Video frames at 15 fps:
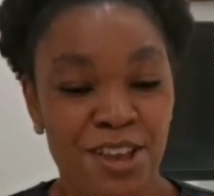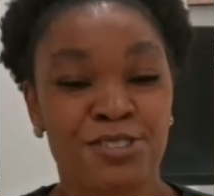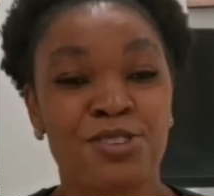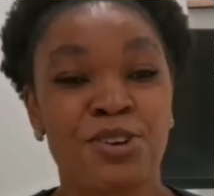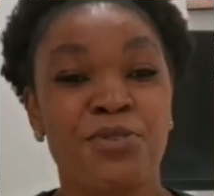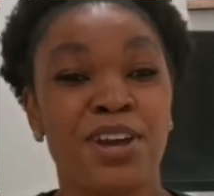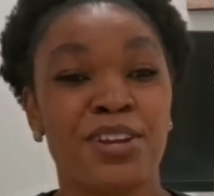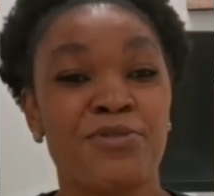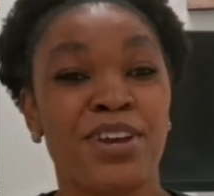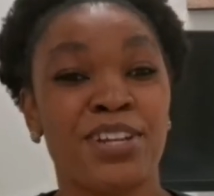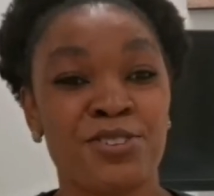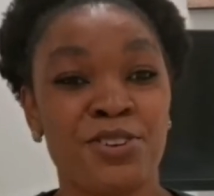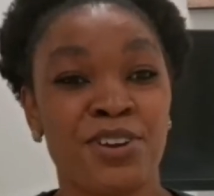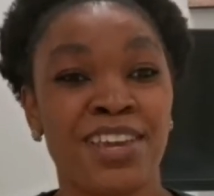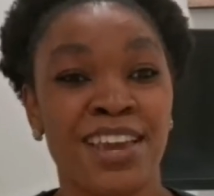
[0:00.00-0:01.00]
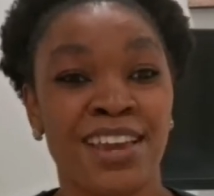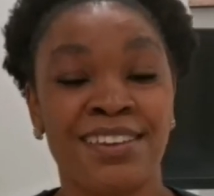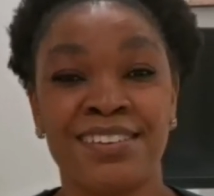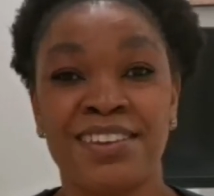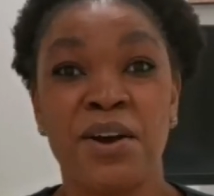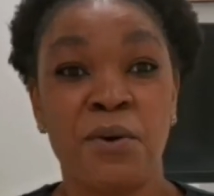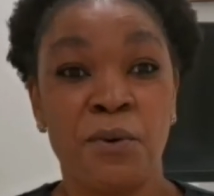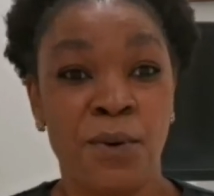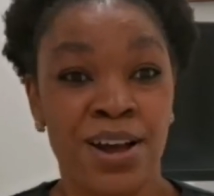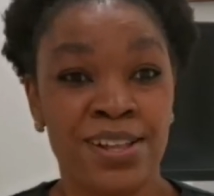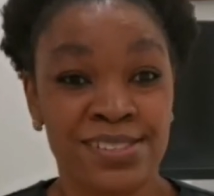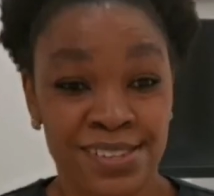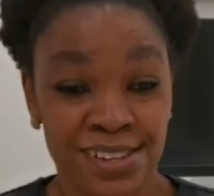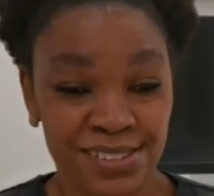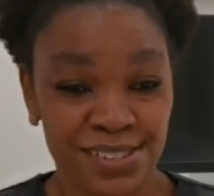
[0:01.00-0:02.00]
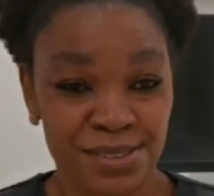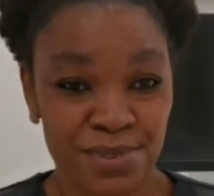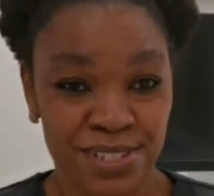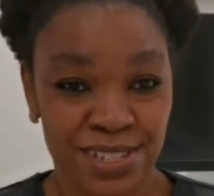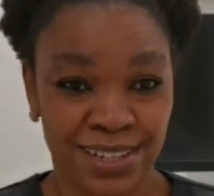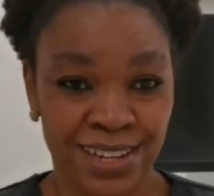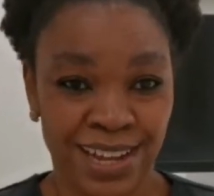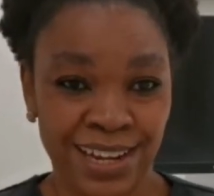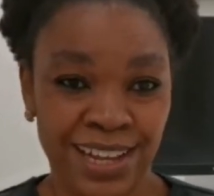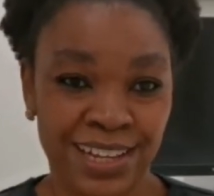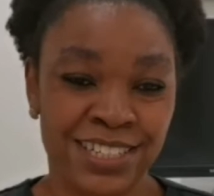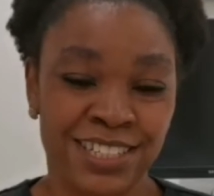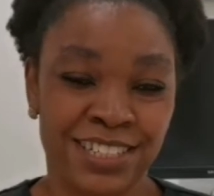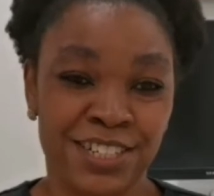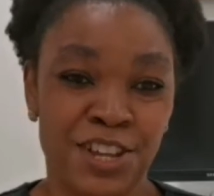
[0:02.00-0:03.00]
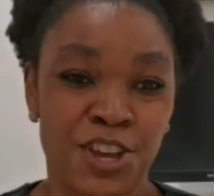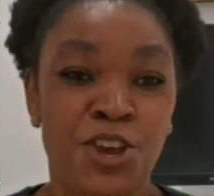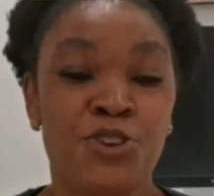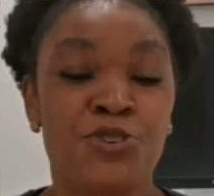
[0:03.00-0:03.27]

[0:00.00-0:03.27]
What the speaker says: So when we're talking 1 centimeter dilation,